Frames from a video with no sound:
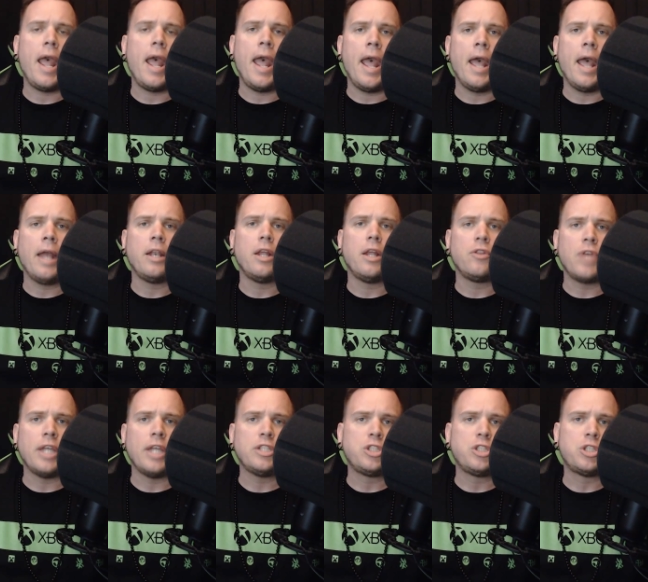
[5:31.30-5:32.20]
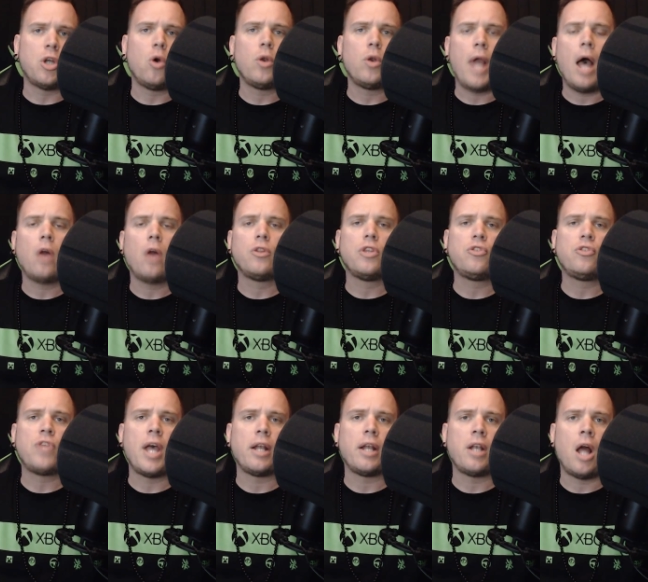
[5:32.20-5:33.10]
and they showed how this
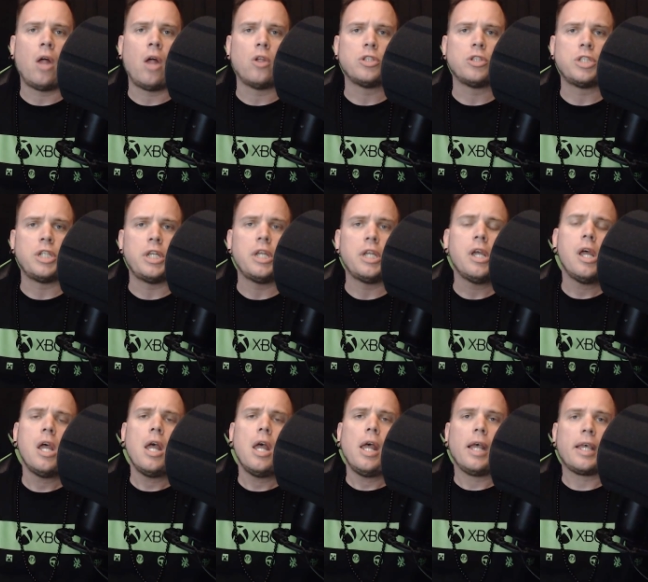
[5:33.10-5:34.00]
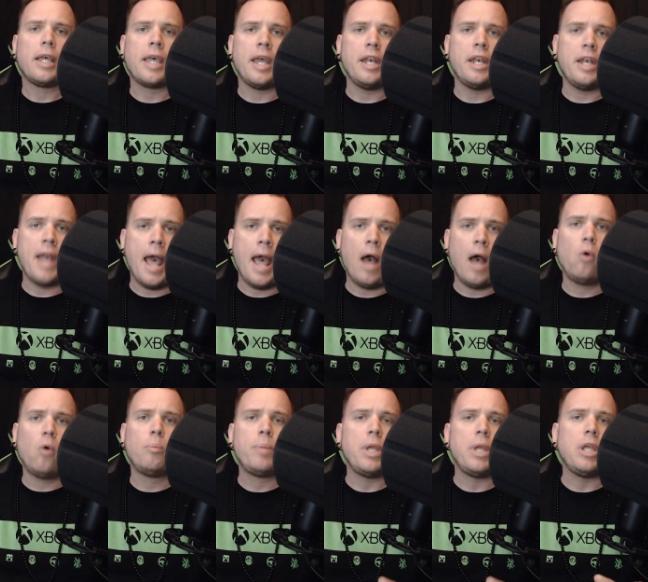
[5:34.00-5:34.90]
technology can
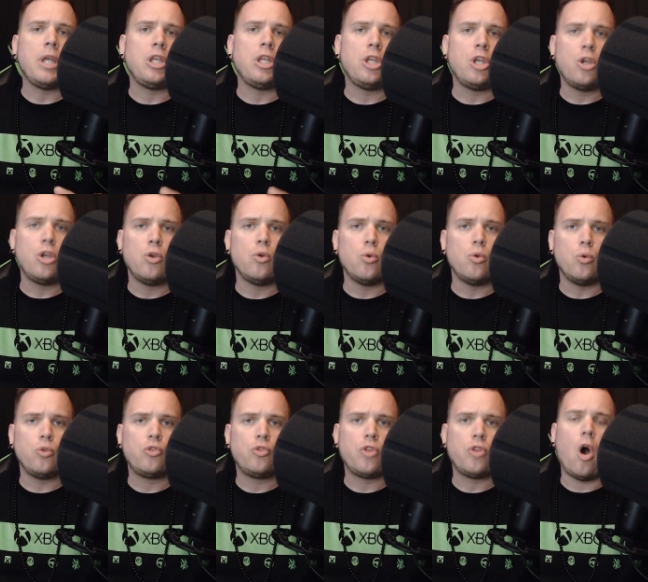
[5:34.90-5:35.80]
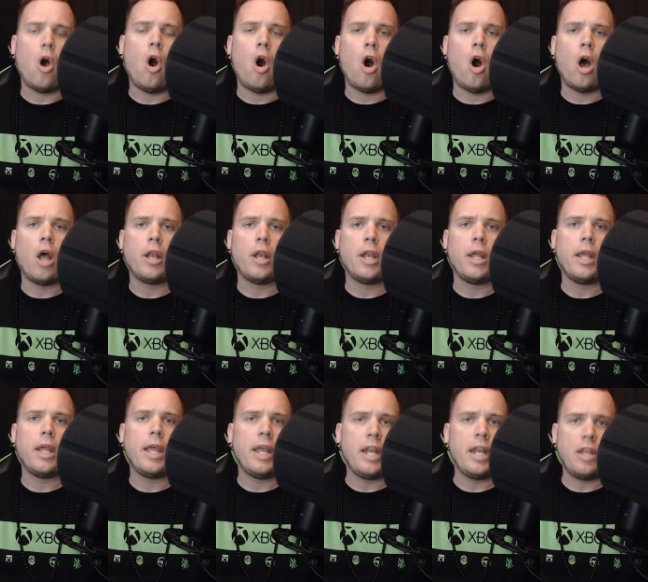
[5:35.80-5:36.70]
now be used on
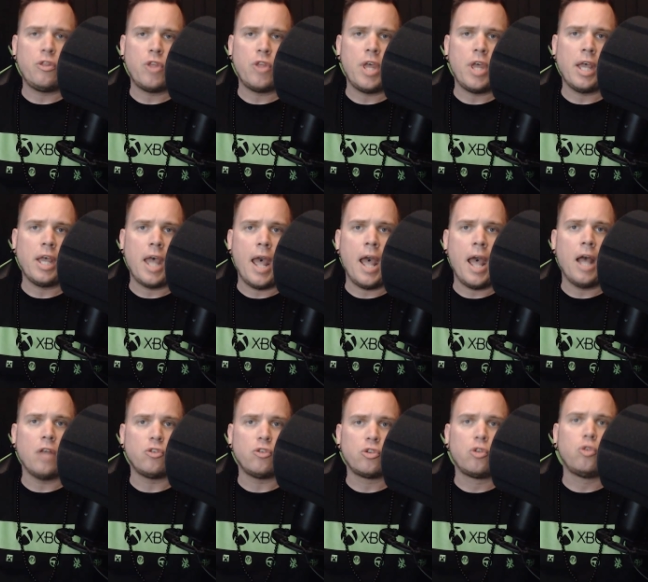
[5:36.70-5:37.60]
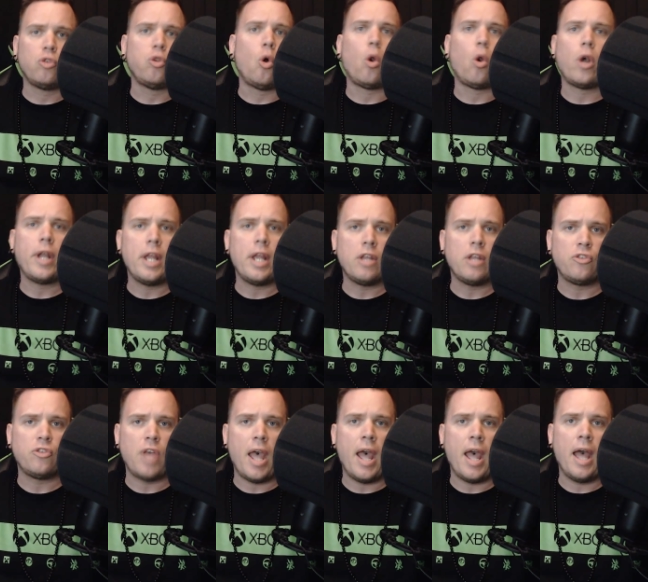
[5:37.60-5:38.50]
anything as
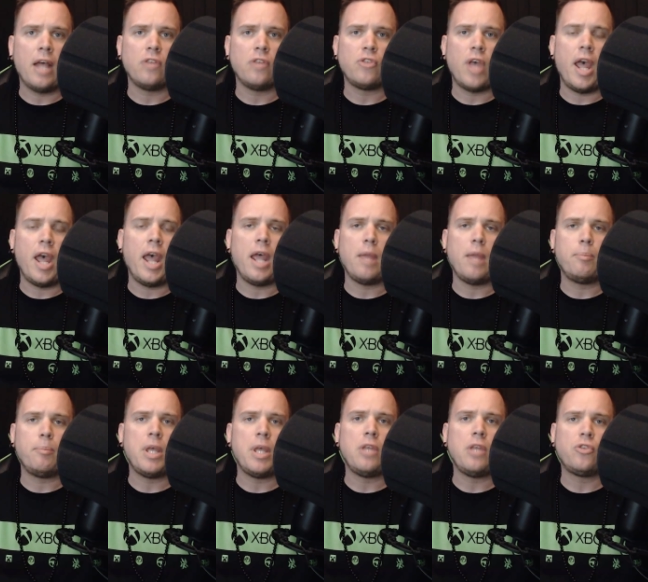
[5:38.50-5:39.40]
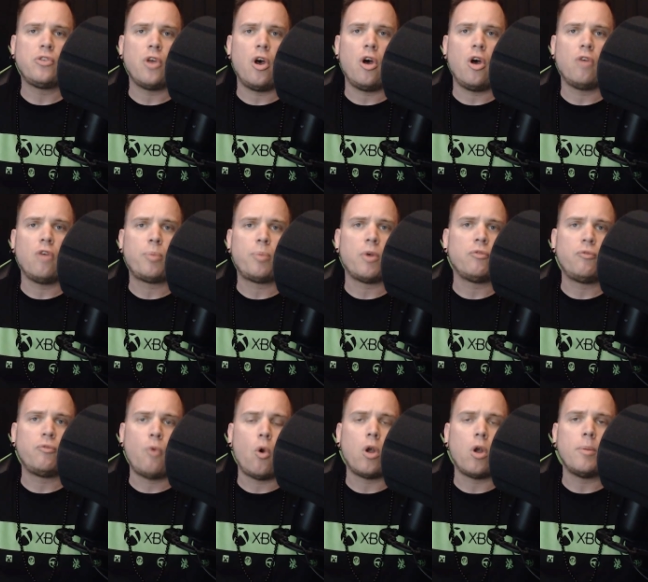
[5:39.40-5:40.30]
glorious as a piece of
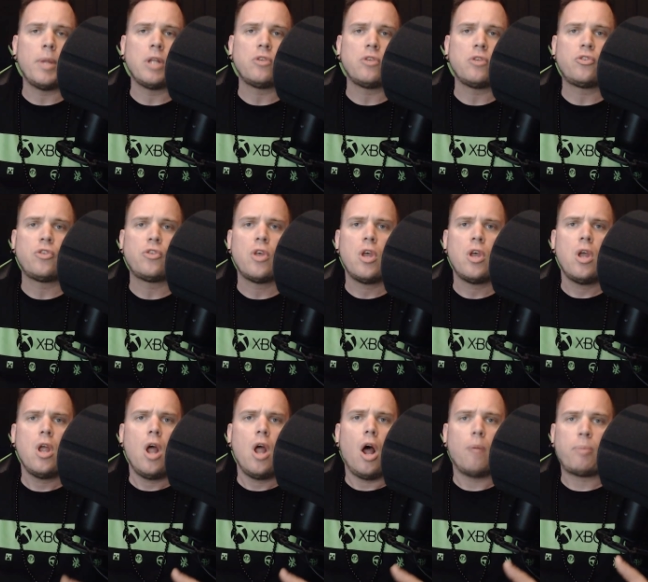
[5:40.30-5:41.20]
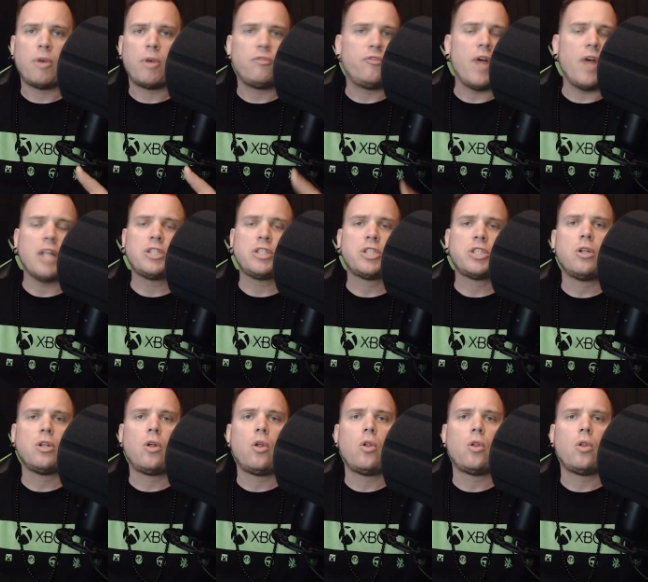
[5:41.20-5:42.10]
performance
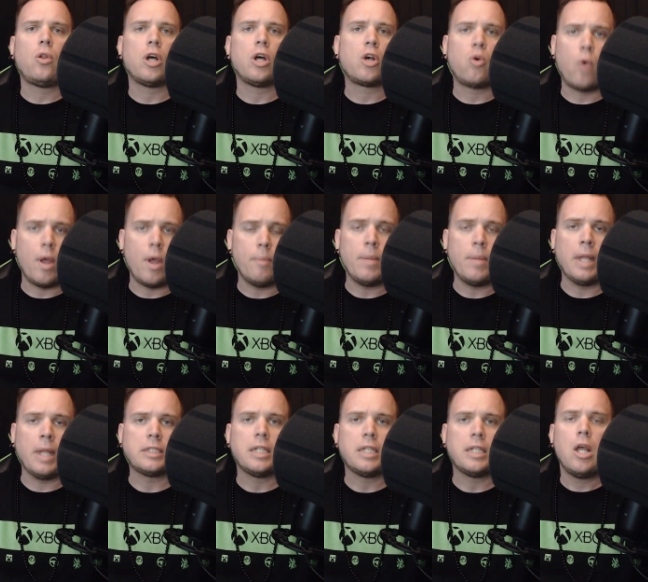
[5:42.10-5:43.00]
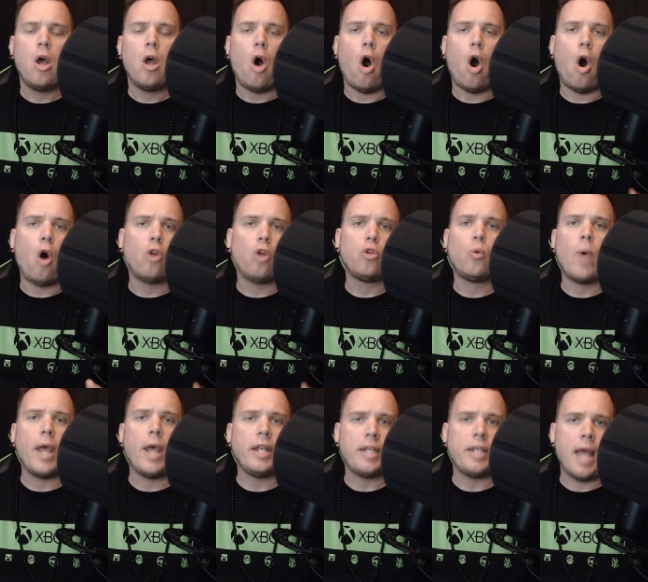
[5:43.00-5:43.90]
professional equipment all the
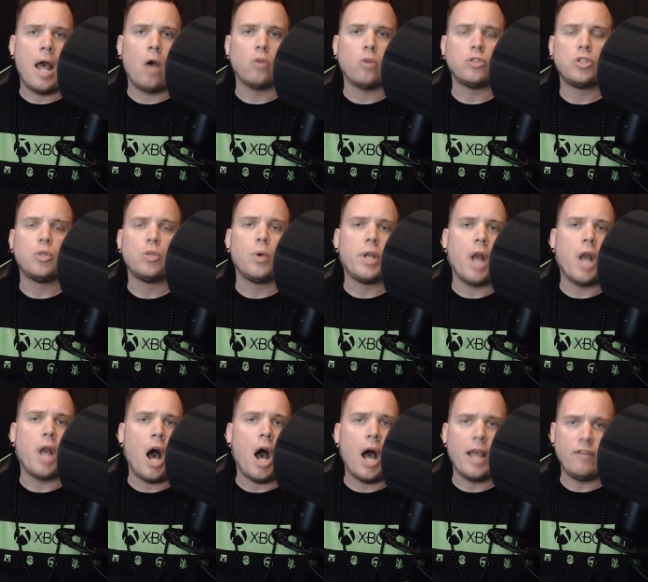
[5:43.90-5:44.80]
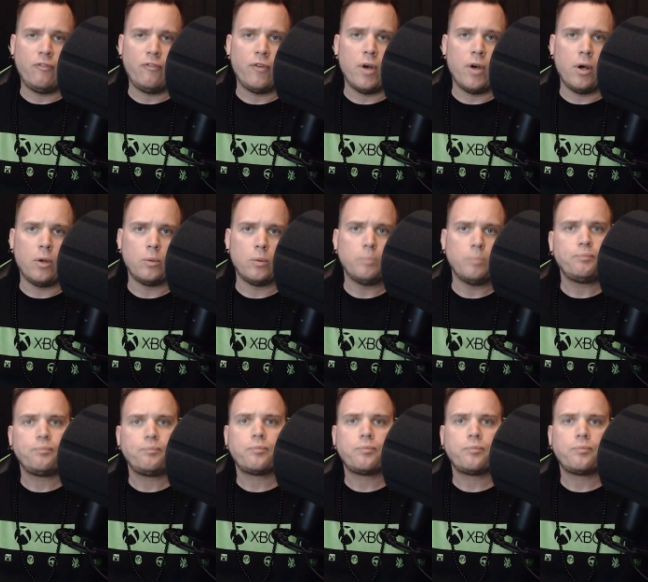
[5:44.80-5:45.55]
way down to an iPhone